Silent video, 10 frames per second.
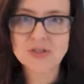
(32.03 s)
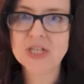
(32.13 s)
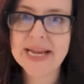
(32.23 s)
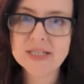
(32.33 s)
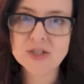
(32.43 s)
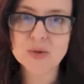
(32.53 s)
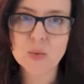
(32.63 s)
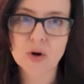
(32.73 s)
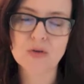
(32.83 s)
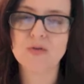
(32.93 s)
change your
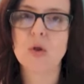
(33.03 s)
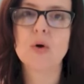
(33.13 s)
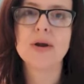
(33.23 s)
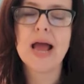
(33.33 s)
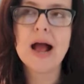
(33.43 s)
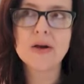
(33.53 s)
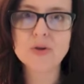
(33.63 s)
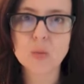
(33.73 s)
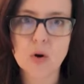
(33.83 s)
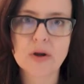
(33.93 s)
workflow and how
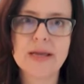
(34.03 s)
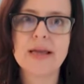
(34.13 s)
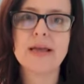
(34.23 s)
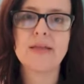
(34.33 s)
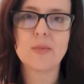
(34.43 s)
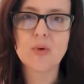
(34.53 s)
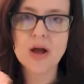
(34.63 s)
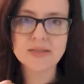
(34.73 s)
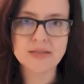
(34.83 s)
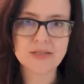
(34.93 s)
you're working and the
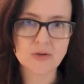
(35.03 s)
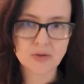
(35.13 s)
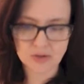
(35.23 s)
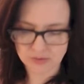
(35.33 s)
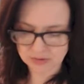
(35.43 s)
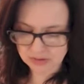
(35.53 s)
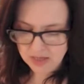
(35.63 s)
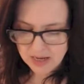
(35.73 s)
process you use.